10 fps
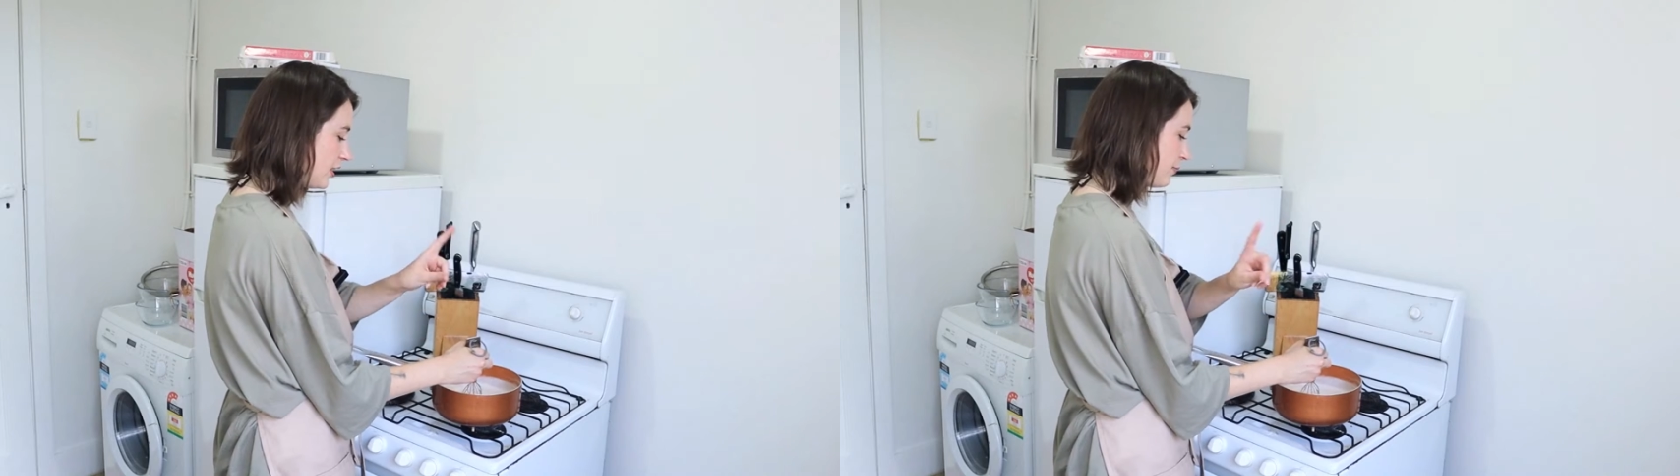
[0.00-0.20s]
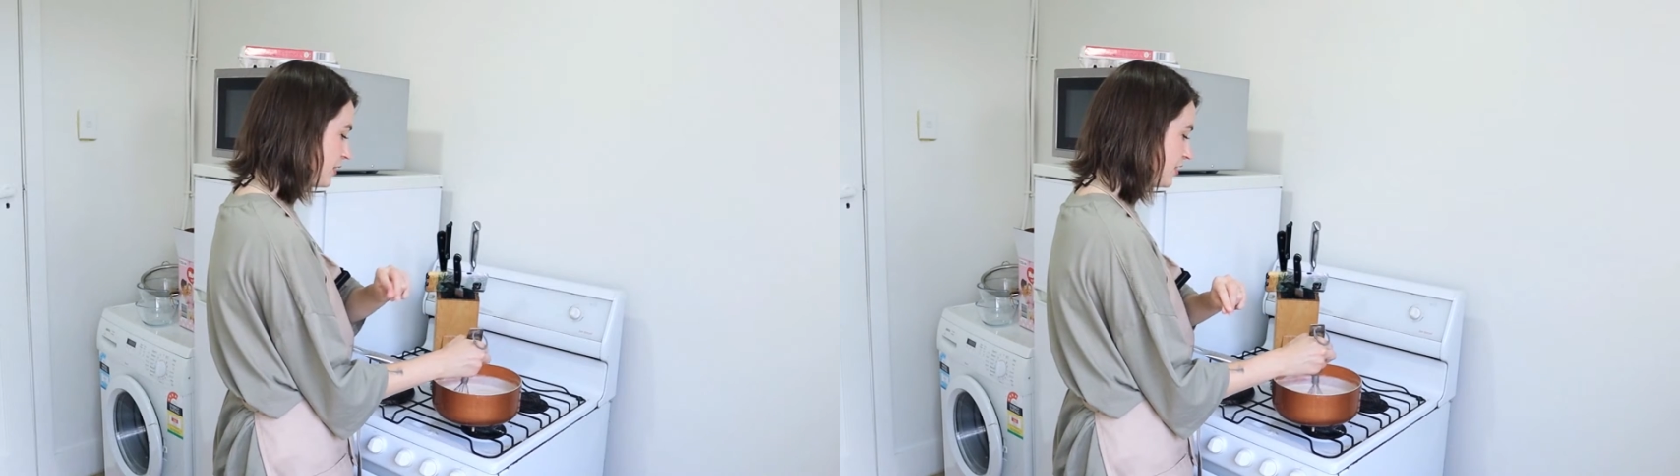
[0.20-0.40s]

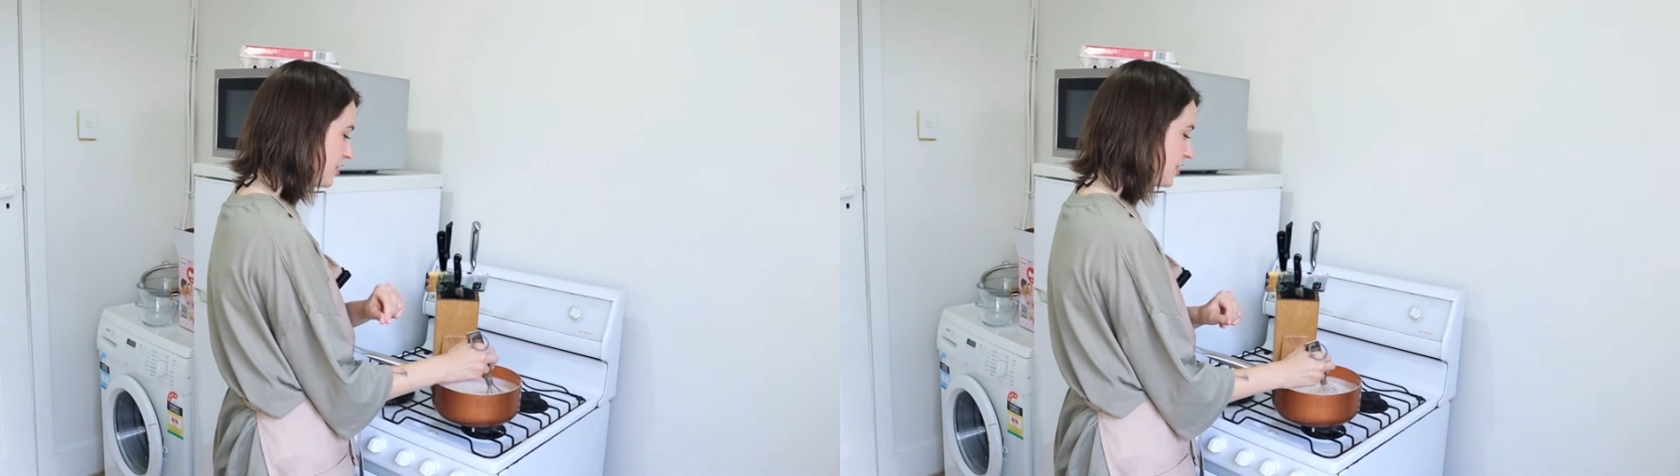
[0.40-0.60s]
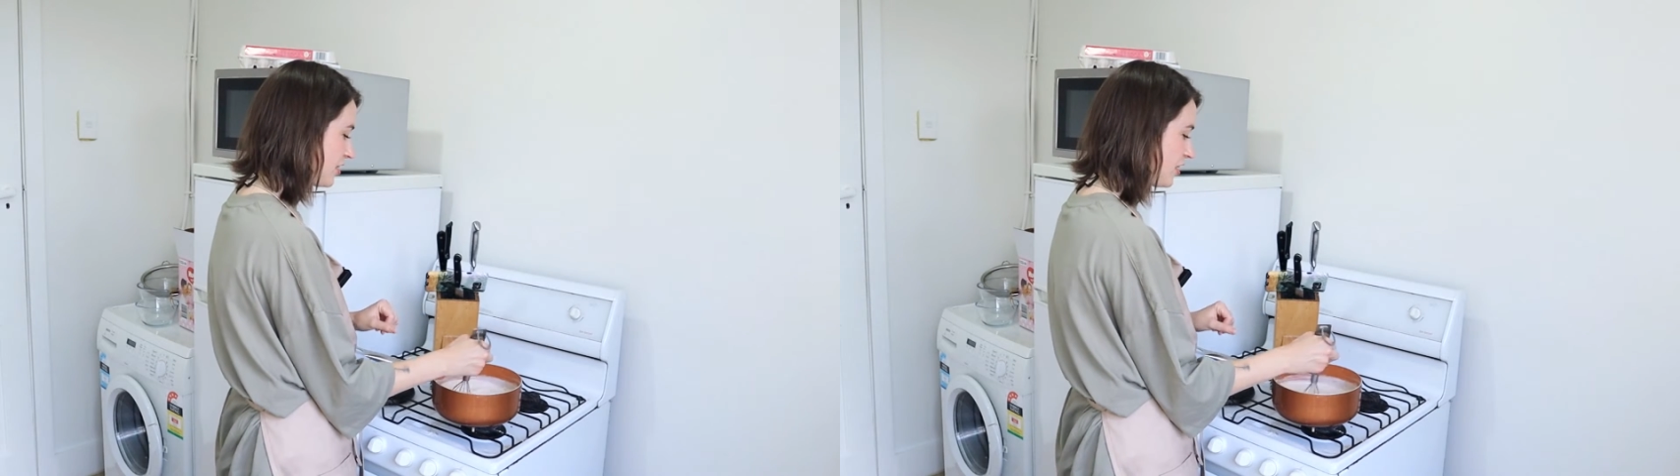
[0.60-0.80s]
let me
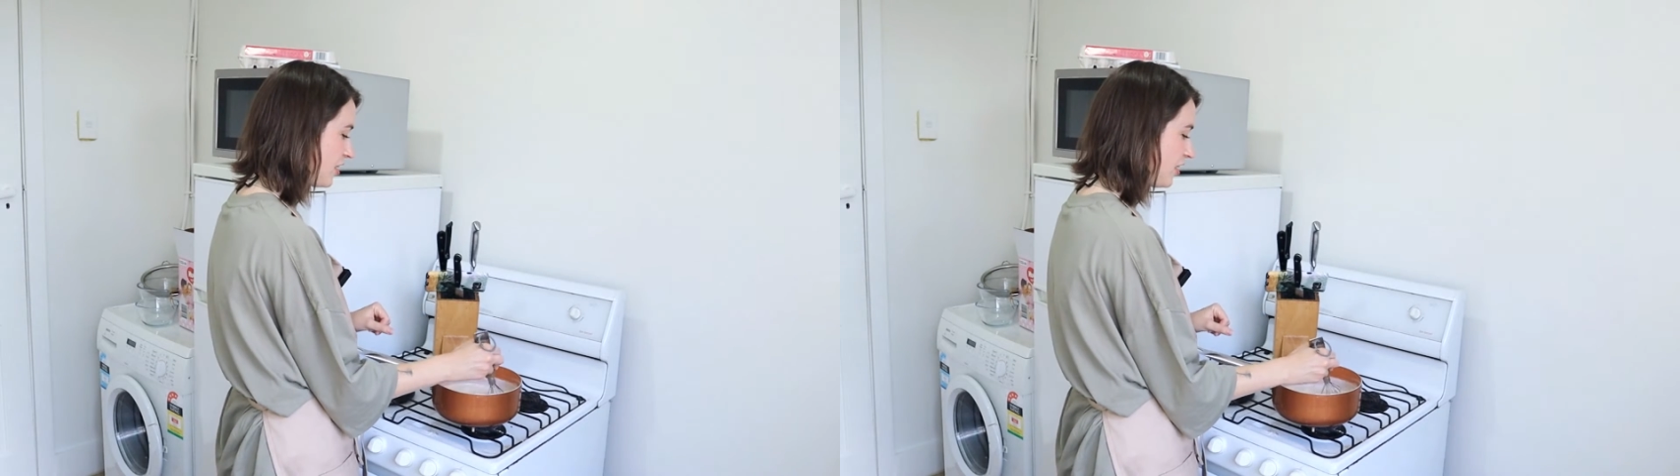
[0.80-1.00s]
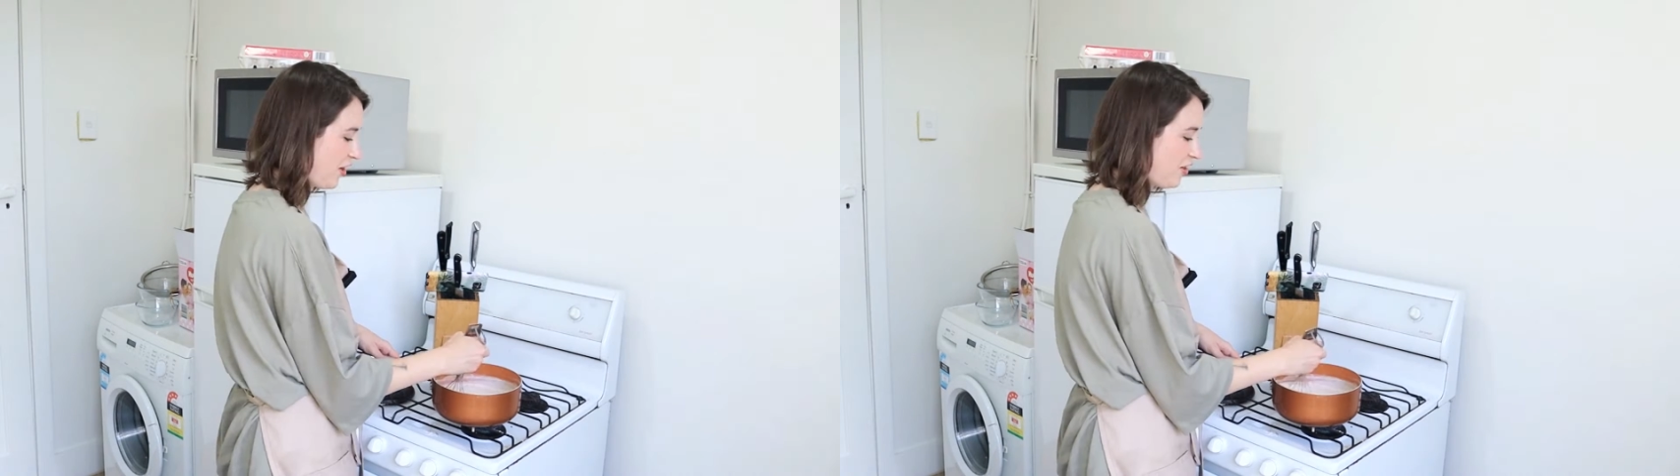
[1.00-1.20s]
just
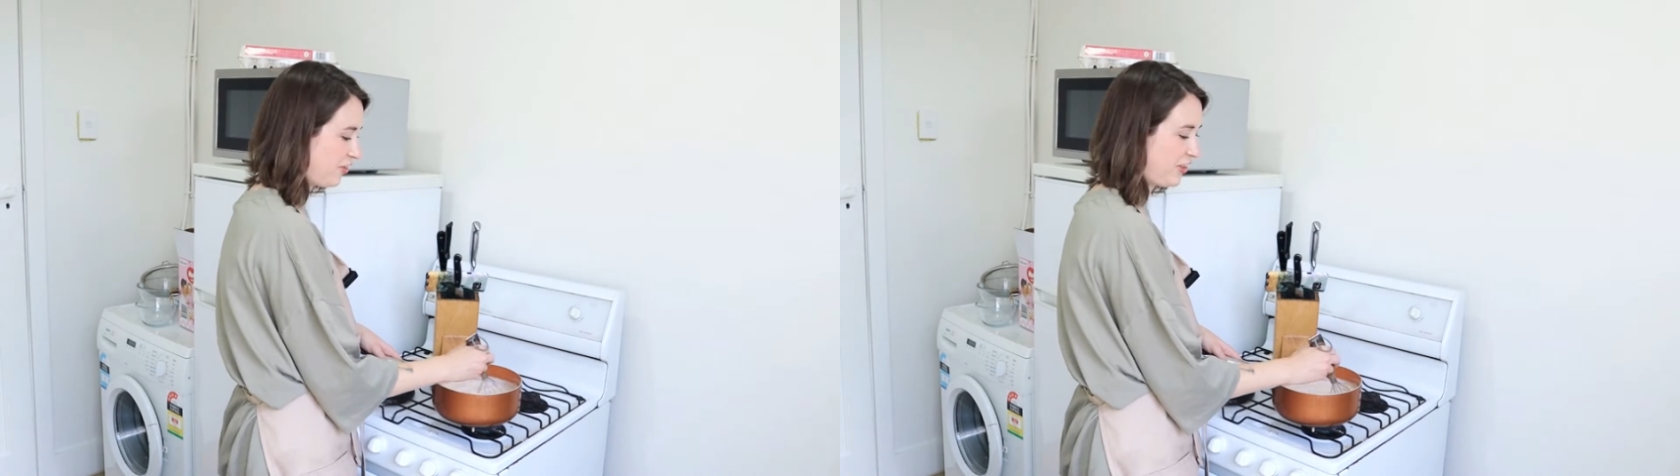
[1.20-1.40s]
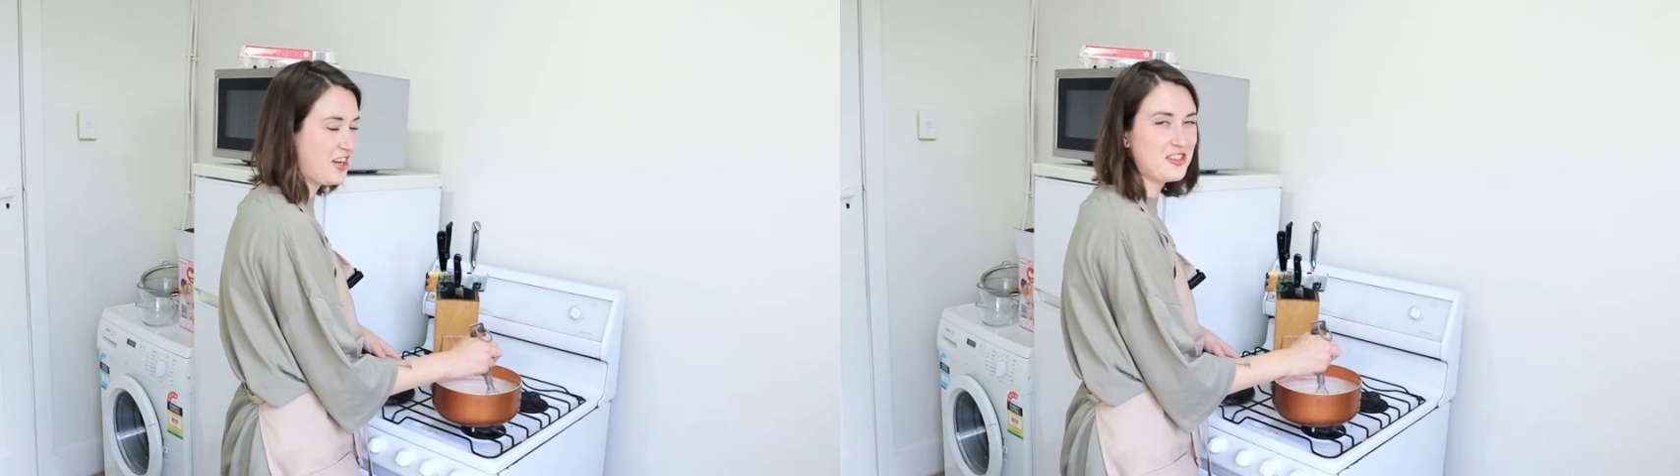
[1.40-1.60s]
say,
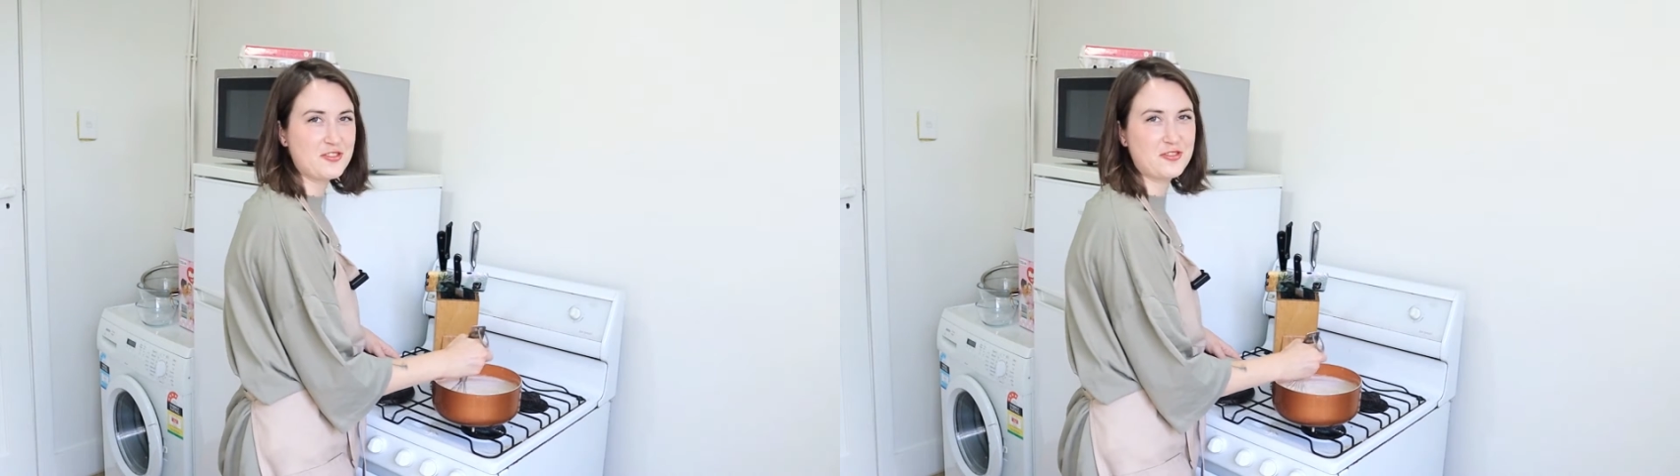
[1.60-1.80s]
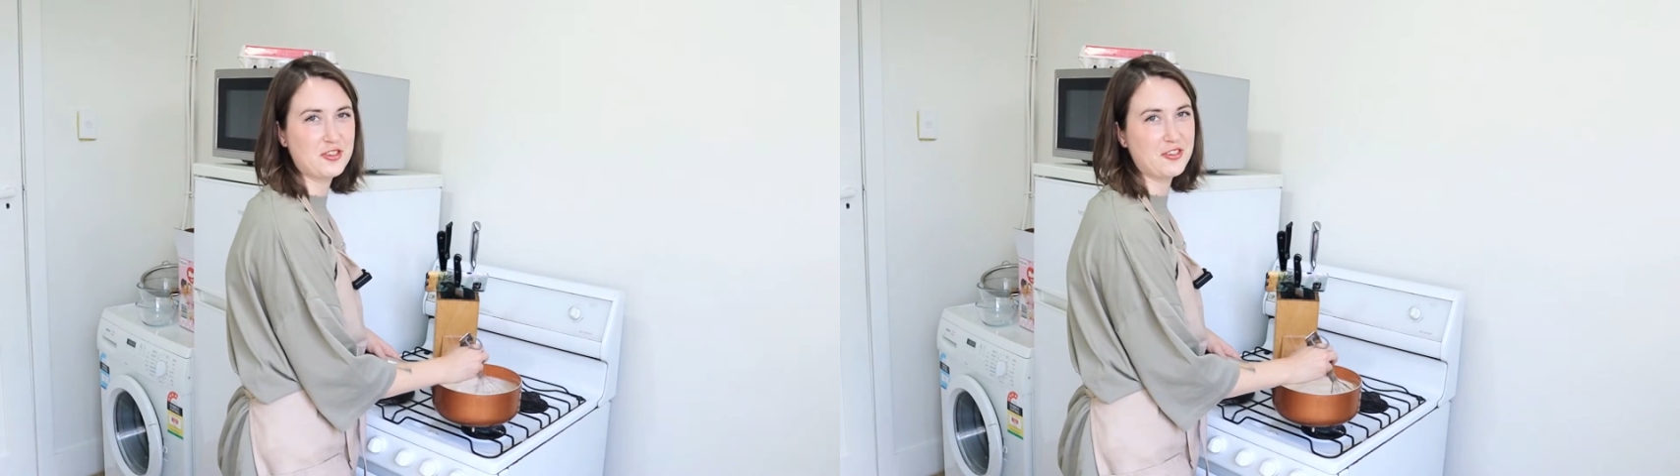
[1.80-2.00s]

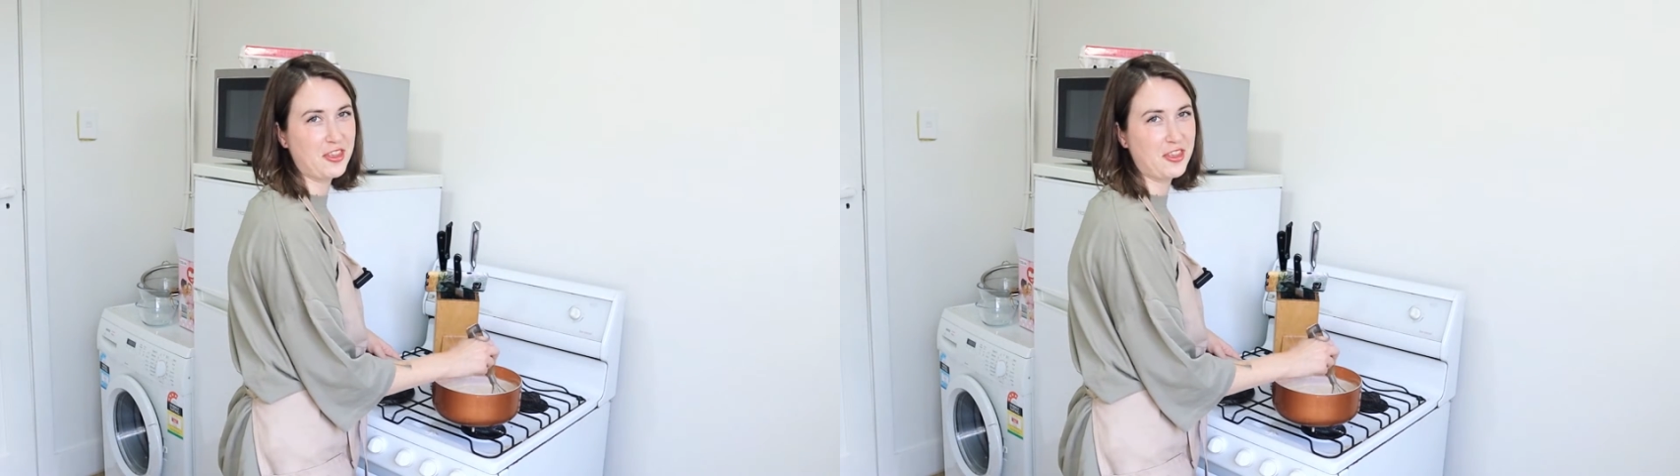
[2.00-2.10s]
thanks for